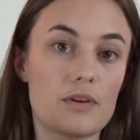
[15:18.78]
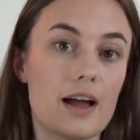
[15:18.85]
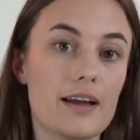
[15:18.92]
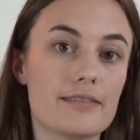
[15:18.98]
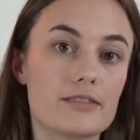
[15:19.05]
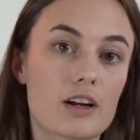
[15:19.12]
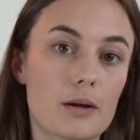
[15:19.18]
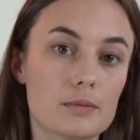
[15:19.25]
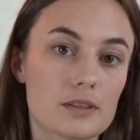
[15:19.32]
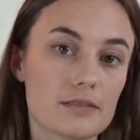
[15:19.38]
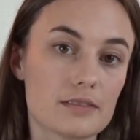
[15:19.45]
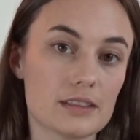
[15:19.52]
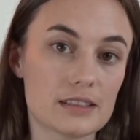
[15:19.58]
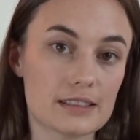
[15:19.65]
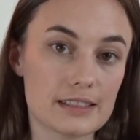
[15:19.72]
5 drops
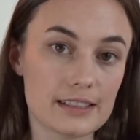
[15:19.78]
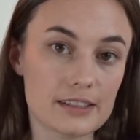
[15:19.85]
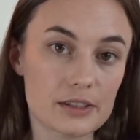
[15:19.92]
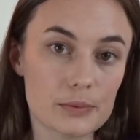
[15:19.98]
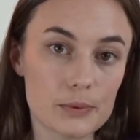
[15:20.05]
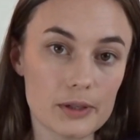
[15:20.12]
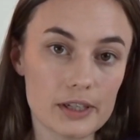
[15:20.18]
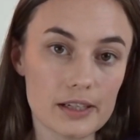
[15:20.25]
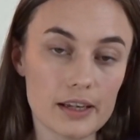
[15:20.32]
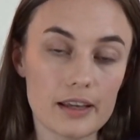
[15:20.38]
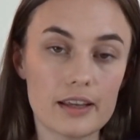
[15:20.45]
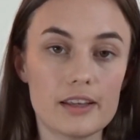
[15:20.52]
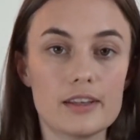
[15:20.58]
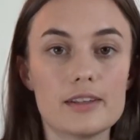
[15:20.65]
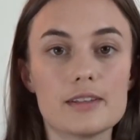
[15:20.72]
of the Cedar Wood.
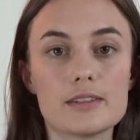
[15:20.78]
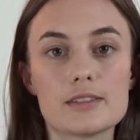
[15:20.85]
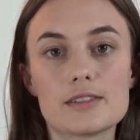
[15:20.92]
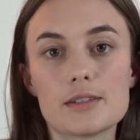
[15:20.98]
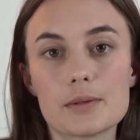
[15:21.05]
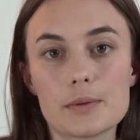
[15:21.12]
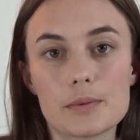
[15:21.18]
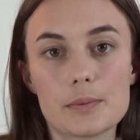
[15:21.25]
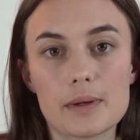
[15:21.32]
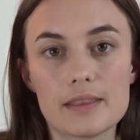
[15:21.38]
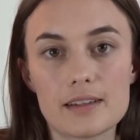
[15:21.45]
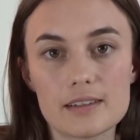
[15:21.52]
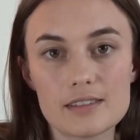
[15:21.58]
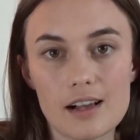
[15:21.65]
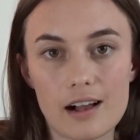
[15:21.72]
So when
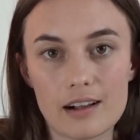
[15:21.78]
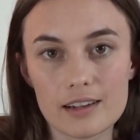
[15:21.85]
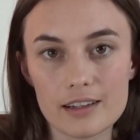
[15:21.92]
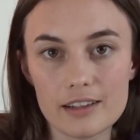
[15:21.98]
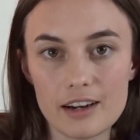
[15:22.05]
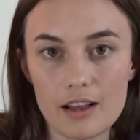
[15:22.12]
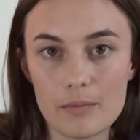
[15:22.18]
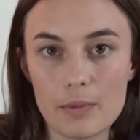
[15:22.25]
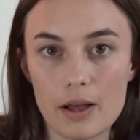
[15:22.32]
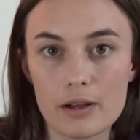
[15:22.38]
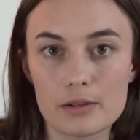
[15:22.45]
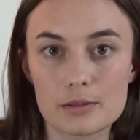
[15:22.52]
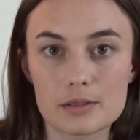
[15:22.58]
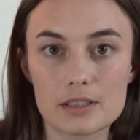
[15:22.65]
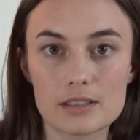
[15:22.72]
they're talking
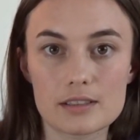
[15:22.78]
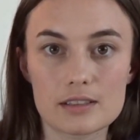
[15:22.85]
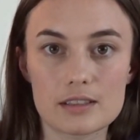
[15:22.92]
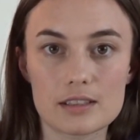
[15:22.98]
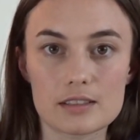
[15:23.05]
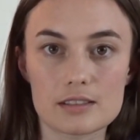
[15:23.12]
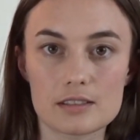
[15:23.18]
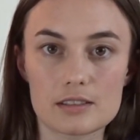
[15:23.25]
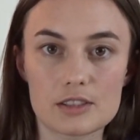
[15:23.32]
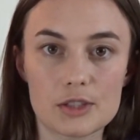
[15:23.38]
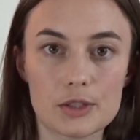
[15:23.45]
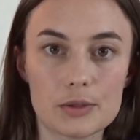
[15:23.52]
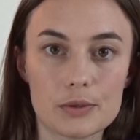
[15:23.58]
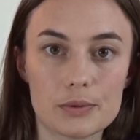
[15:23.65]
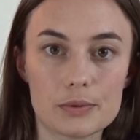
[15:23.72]
about this
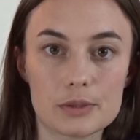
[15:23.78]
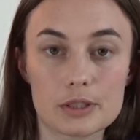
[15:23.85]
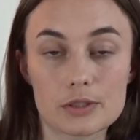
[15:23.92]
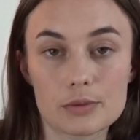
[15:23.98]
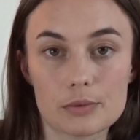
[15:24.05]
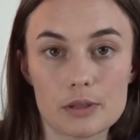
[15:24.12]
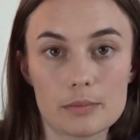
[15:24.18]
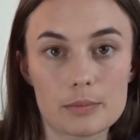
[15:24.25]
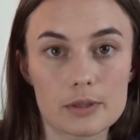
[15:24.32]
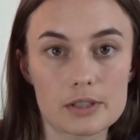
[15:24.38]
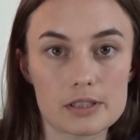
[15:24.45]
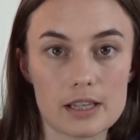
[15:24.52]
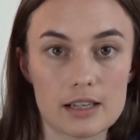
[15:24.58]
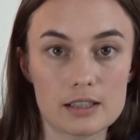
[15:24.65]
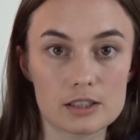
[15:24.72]
2 to
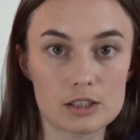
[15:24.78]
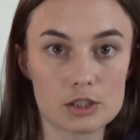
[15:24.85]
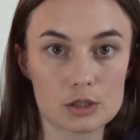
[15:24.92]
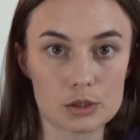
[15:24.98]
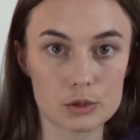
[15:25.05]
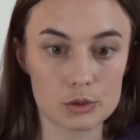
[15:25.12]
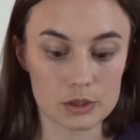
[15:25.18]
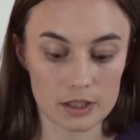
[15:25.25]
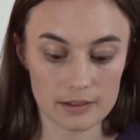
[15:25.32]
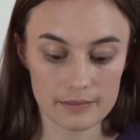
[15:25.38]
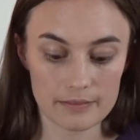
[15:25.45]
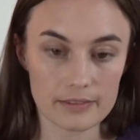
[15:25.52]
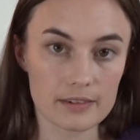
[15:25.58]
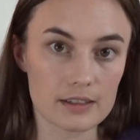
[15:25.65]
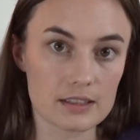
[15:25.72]
3% solution
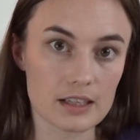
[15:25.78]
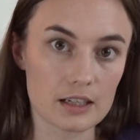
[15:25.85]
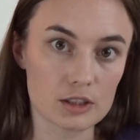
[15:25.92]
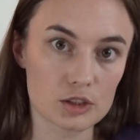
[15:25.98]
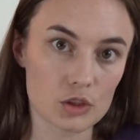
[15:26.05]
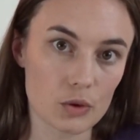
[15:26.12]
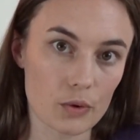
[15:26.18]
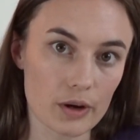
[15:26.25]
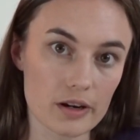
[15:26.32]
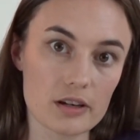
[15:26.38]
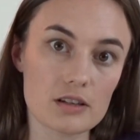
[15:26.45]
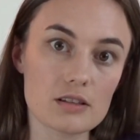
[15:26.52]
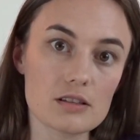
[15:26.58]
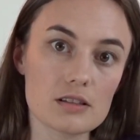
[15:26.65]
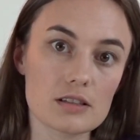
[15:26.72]
for essential
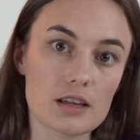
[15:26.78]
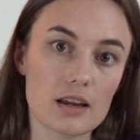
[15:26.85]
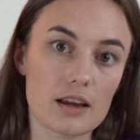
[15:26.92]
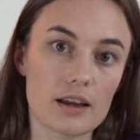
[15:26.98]
oils,